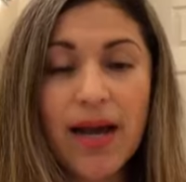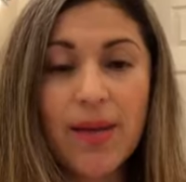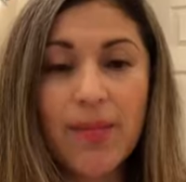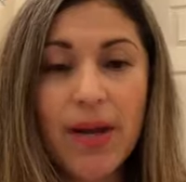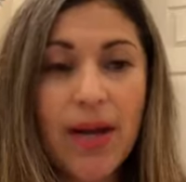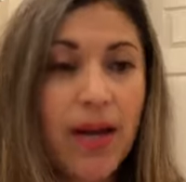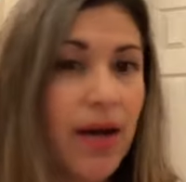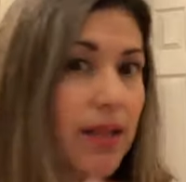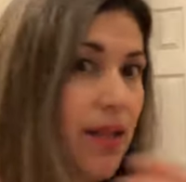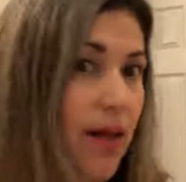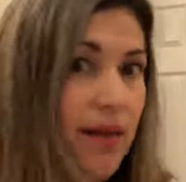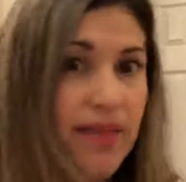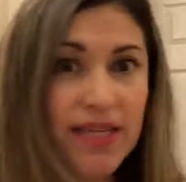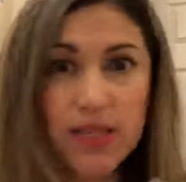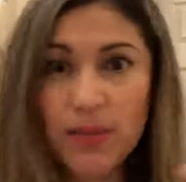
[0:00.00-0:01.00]
A
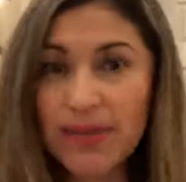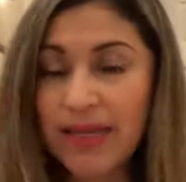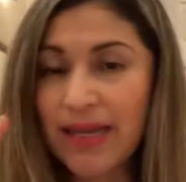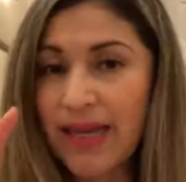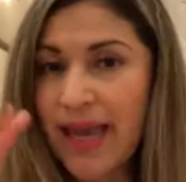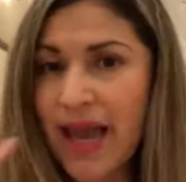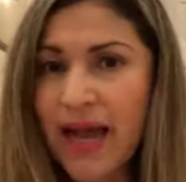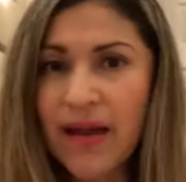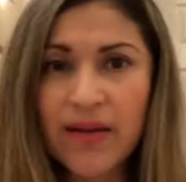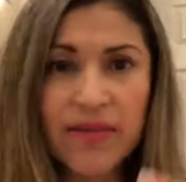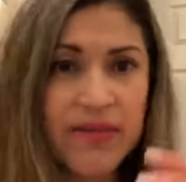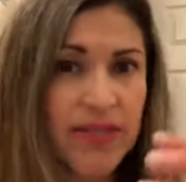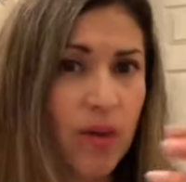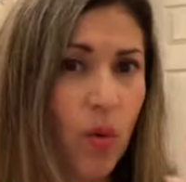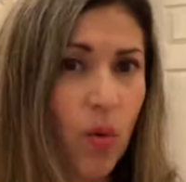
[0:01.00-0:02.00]
lot of things with like
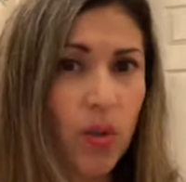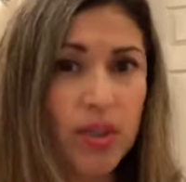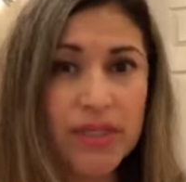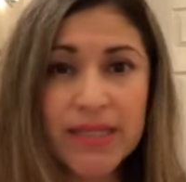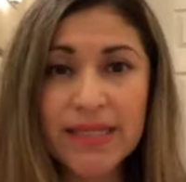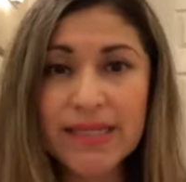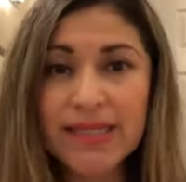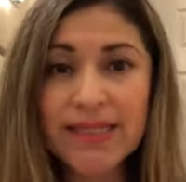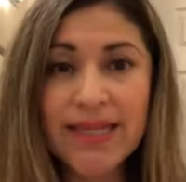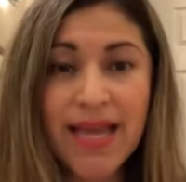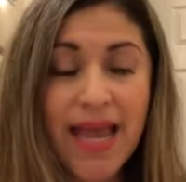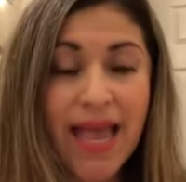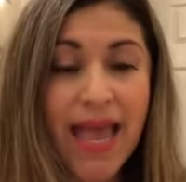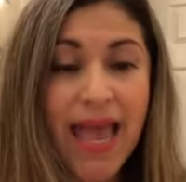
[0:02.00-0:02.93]
calves and horses.